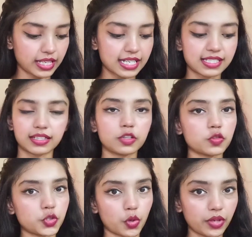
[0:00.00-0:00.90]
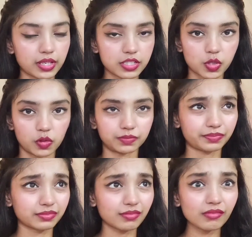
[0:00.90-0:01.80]
There is nothing to show here, so
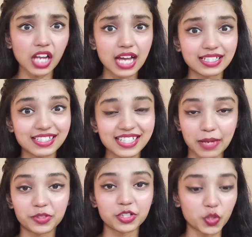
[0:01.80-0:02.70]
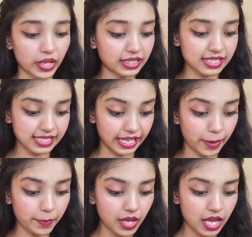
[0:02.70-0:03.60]
I just skipped showing this step.